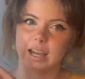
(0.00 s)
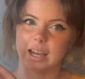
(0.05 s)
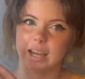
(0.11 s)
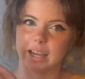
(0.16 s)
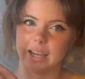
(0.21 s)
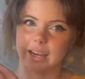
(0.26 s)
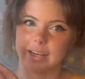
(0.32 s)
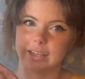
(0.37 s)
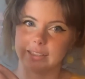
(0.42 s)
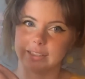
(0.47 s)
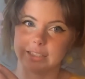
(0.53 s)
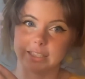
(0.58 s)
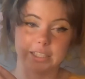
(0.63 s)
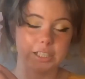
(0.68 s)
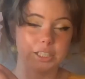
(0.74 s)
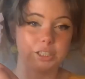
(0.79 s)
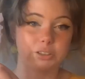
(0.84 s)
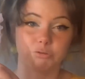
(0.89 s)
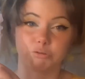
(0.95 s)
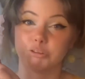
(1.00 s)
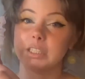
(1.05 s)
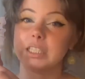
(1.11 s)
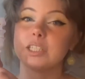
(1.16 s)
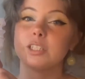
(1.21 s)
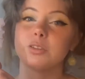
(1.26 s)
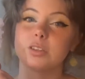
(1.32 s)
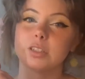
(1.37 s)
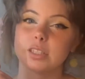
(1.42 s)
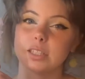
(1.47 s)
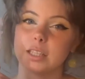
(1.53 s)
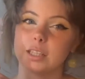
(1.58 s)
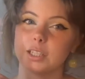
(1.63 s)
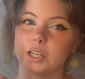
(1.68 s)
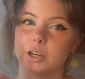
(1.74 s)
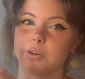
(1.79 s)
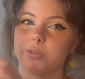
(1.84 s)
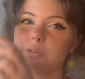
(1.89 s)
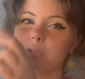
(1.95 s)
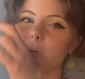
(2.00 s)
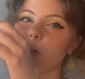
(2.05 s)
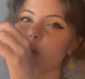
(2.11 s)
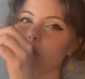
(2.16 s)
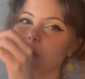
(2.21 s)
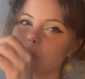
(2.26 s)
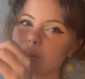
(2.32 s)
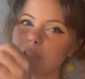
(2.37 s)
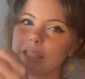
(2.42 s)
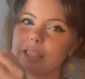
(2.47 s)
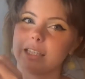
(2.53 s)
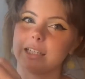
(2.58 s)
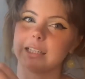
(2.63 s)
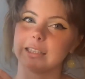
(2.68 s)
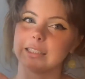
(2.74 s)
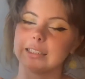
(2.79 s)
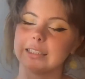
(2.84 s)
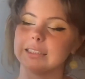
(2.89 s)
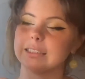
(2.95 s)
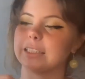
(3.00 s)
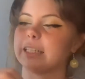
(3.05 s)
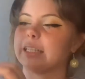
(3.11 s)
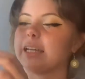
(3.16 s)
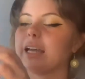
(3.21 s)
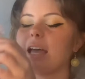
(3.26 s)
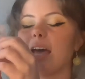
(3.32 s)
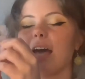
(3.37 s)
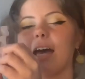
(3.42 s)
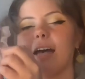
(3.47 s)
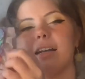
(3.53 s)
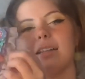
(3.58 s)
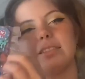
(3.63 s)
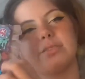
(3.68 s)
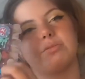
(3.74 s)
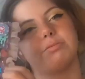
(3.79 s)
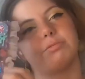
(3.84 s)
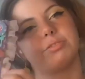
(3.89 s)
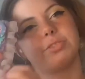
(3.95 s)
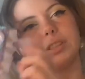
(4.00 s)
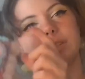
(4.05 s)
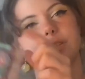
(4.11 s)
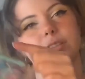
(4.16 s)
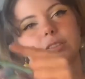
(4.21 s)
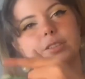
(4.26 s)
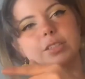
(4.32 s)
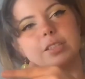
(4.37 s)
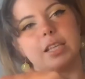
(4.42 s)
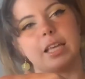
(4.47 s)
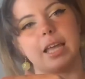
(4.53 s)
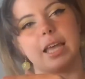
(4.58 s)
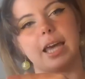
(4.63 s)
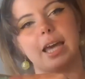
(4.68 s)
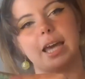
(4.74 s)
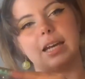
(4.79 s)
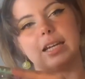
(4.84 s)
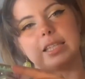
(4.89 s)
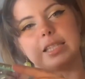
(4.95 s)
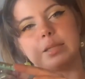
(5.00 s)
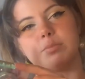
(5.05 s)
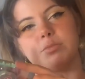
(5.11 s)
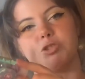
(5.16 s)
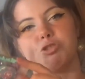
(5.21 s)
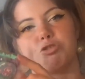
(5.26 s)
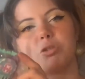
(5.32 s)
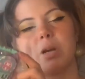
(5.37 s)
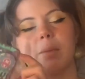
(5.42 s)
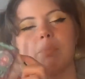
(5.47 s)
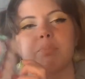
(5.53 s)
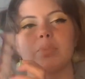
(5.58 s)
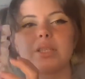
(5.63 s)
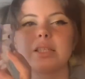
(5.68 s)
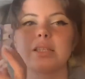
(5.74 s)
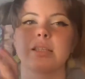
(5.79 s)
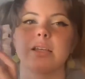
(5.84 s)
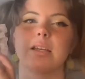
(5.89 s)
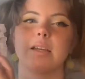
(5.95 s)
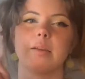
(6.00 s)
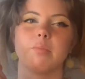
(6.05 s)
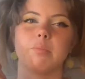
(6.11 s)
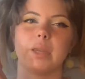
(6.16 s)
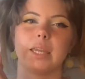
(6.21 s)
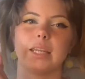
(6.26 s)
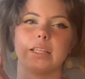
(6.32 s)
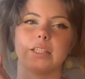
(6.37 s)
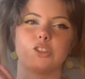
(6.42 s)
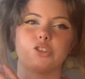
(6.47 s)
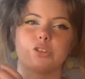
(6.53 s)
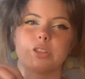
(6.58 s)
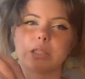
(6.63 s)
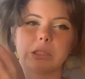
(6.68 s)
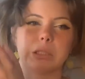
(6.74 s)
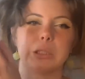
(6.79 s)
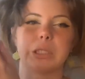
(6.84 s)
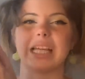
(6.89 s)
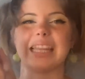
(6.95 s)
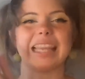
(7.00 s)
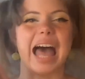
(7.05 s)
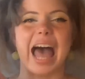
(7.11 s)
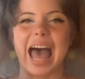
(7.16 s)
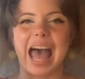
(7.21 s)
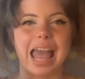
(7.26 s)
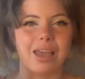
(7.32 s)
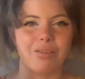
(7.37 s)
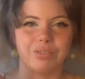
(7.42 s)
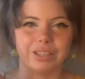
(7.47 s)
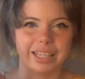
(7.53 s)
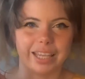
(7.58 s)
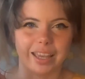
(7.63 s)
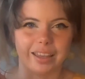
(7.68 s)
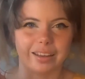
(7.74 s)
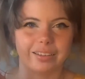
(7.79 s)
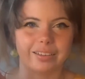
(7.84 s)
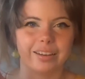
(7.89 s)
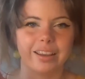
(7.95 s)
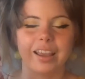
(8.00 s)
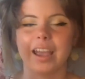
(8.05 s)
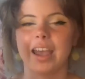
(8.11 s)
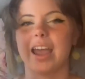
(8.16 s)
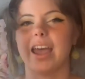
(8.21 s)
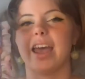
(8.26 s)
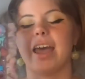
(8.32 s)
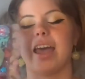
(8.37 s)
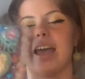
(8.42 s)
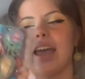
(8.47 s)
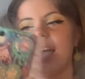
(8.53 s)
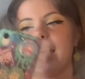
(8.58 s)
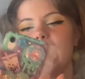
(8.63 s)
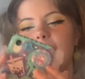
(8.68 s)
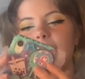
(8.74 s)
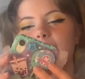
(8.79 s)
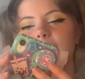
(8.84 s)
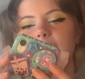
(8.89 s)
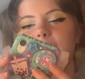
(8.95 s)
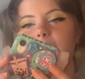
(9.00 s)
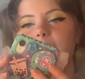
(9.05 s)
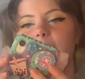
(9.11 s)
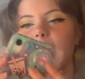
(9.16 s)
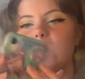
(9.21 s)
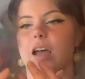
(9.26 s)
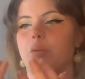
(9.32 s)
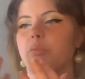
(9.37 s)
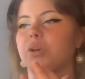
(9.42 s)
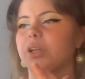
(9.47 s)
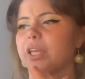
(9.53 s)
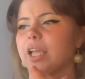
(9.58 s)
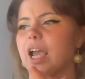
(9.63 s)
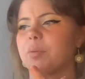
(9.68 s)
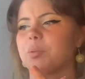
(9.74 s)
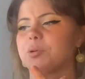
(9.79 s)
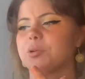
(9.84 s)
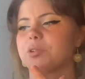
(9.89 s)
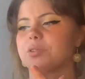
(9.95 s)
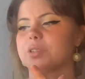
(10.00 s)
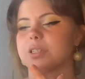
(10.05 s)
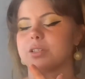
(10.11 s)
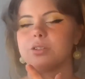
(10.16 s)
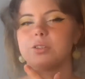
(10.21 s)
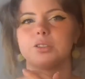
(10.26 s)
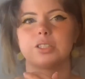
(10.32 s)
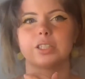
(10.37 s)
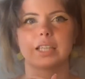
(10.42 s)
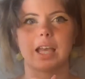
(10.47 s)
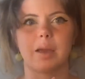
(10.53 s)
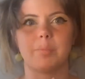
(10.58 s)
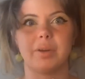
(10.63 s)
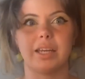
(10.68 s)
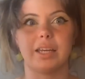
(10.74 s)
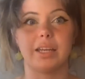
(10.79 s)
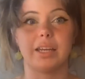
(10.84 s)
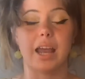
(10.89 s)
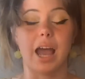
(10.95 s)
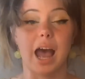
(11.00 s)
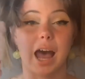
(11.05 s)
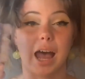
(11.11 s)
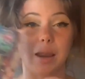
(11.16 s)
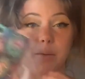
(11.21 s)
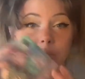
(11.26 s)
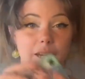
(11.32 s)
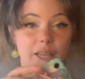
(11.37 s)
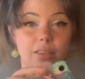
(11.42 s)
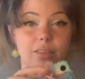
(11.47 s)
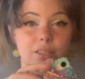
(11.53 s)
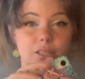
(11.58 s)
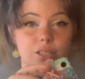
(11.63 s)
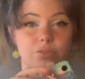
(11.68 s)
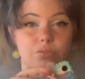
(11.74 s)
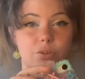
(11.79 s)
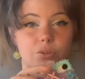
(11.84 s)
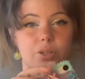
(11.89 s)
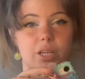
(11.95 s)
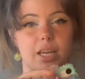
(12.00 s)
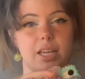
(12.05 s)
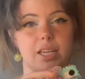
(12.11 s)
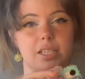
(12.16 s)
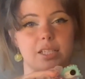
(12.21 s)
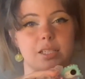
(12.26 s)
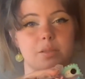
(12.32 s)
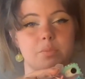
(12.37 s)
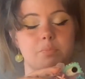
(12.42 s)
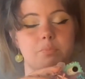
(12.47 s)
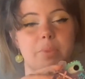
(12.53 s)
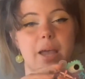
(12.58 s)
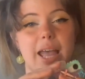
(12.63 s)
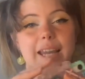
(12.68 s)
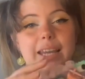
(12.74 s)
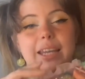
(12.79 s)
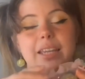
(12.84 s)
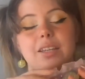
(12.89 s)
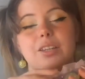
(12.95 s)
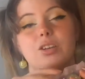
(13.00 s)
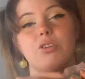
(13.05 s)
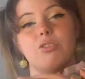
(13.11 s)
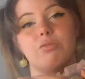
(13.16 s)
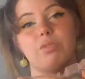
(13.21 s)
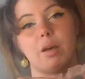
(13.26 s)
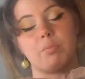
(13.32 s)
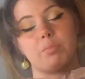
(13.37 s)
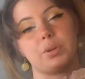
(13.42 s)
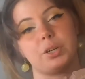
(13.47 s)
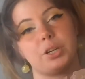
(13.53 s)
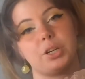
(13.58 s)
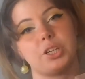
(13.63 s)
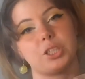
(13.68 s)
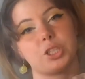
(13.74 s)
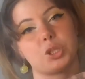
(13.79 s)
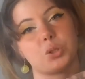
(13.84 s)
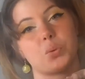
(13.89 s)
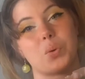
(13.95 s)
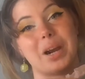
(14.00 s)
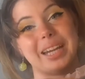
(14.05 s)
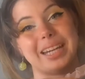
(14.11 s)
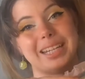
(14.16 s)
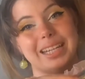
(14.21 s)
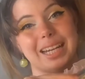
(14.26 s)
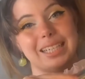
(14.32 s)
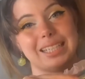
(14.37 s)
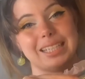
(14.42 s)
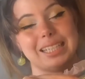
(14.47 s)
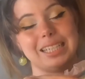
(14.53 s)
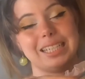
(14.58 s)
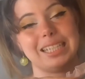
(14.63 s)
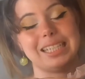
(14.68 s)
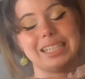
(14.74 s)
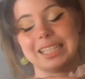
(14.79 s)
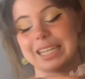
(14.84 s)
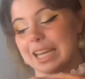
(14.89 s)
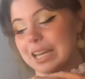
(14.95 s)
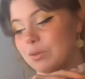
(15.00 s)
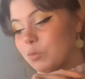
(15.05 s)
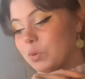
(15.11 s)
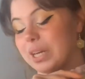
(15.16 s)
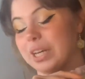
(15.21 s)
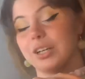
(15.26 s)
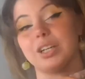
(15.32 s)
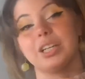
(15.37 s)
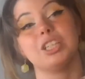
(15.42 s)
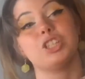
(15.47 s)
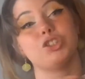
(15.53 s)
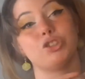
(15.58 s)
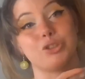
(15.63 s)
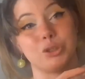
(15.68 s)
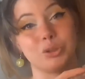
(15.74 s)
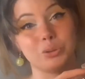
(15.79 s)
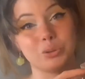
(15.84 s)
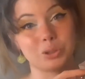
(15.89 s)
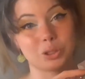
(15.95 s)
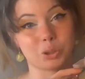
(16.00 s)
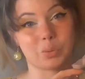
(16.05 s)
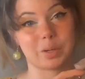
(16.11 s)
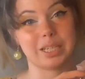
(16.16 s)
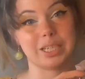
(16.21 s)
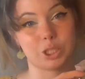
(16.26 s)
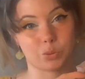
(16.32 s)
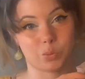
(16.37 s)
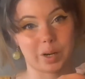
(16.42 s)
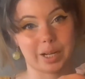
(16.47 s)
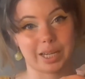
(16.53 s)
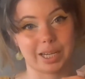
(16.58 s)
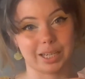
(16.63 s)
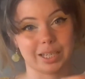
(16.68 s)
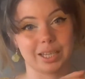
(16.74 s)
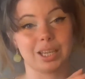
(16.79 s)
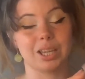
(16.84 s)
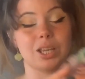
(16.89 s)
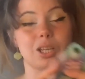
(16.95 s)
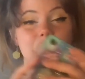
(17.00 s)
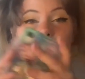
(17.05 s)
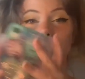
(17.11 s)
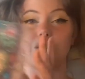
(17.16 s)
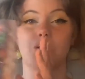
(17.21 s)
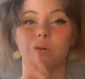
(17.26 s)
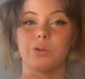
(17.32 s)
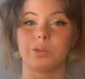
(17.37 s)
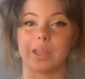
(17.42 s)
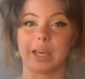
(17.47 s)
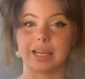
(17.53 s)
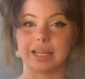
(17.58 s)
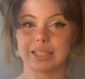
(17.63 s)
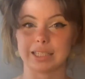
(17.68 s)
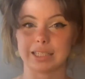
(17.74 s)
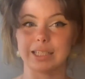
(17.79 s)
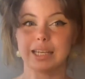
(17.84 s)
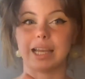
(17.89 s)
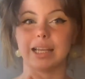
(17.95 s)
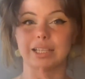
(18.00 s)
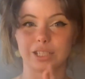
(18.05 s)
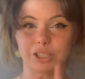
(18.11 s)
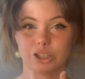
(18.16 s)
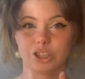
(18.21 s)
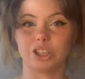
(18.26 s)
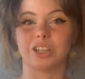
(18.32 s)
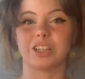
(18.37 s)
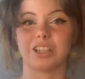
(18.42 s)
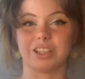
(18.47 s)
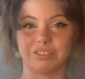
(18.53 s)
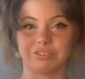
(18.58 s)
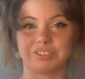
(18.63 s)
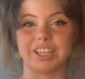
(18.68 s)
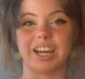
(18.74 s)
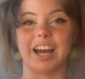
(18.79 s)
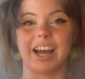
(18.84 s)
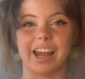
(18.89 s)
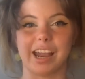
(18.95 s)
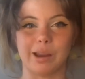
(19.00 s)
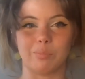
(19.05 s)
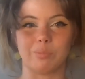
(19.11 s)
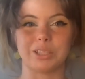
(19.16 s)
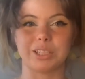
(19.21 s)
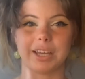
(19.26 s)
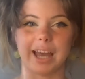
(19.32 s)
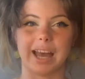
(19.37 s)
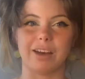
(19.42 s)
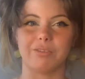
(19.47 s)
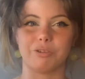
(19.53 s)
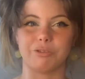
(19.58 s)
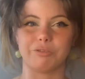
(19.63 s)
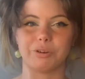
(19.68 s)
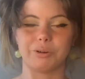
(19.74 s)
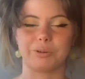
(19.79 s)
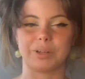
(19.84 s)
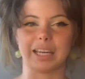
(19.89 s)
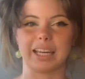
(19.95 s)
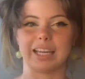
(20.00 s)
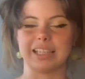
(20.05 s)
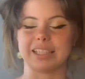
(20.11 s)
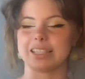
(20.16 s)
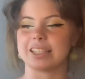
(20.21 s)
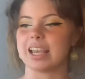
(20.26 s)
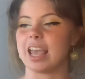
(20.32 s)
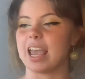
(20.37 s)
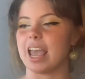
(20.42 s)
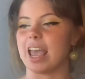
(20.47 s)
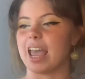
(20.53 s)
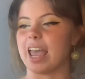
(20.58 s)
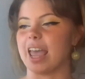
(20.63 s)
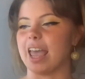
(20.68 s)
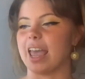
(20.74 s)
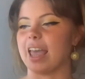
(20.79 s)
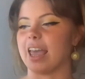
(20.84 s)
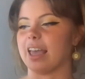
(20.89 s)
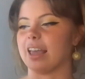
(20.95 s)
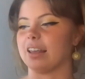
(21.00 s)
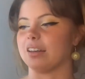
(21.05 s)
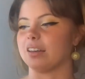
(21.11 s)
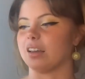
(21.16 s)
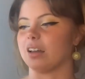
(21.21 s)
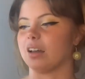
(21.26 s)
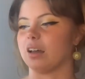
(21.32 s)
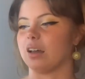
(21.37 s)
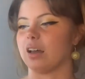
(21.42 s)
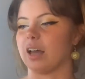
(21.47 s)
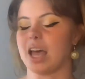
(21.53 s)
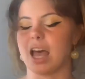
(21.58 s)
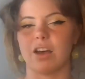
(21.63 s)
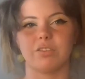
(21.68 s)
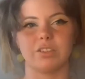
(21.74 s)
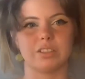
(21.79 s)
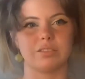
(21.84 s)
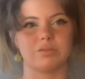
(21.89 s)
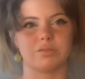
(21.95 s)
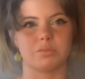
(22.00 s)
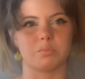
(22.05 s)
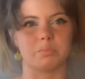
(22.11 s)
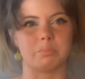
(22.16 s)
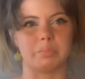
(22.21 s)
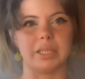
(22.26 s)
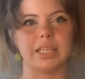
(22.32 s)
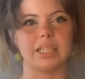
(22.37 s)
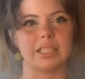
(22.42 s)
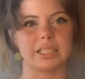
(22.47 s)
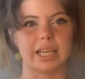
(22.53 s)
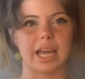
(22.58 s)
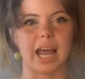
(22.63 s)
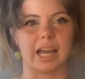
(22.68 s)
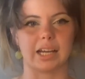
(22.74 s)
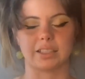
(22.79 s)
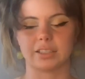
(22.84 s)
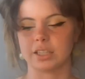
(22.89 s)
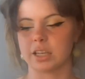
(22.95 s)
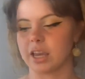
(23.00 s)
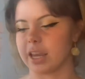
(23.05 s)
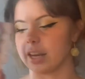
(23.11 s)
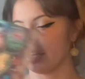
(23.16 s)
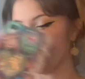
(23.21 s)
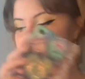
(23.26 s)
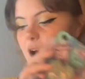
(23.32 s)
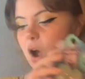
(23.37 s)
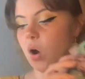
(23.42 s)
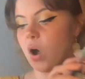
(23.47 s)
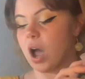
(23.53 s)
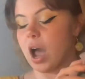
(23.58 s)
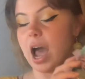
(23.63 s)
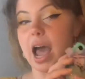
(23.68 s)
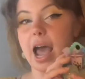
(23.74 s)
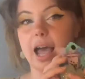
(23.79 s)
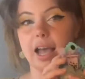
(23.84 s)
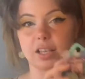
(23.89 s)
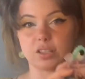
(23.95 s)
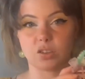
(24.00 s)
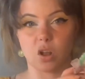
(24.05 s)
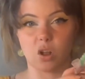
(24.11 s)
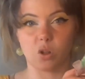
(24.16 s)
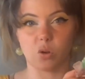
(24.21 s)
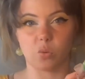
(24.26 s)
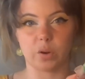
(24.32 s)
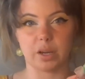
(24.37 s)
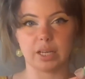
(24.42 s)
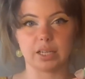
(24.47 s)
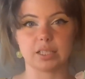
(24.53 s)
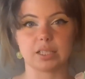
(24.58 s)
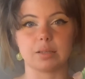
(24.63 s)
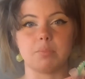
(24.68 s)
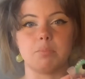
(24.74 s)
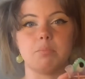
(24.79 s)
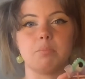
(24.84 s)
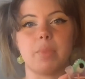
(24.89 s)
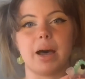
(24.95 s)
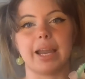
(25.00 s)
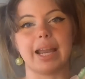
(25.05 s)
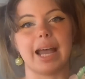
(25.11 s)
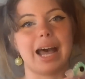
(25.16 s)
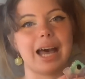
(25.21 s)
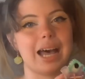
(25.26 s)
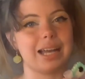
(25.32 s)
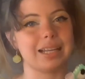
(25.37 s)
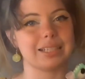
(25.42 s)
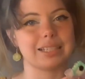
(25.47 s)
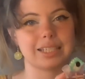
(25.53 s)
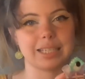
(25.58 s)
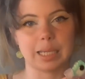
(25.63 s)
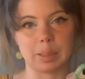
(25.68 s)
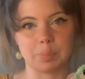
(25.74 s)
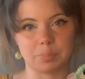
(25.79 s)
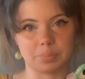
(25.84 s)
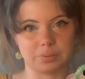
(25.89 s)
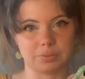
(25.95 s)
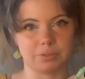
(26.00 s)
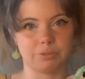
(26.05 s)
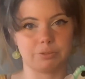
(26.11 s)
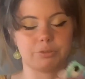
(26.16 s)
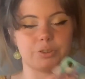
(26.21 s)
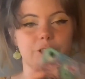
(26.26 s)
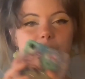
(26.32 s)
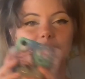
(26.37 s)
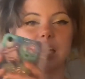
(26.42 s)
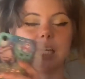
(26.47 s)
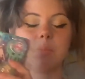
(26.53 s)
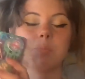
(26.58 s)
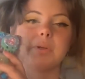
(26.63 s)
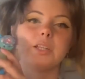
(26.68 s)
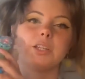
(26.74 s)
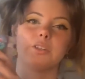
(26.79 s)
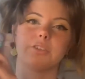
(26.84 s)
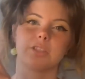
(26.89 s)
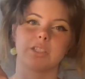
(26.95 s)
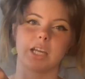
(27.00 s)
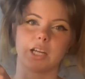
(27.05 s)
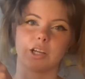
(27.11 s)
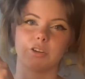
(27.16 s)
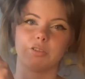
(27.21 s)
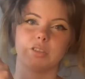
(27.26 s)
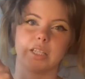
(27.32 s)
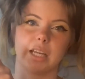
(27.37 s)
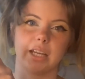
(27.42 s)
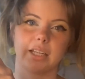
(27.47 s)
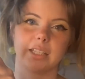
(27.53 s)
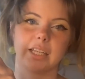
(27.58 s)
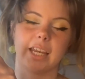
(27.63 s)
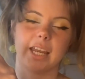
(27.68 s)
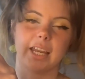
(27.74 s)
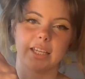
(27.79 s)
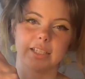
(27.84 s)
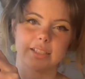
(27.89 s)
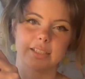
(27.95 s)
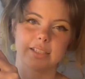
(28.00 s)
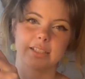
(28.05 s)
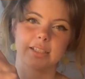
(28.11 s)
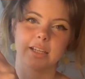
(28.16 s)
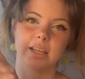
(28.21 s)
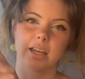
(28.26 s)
I didn't redo the silicone, only cleaned it, added some frills, added some drips, made it just look alive again, and I'm really happy with the results. I mean, I made this phone case back in November 2019, and we are in June 2020, so that is a nice chunk of time to have a phone case and have it be intact. Now, as always, my hot tip for keeping your Decoden case.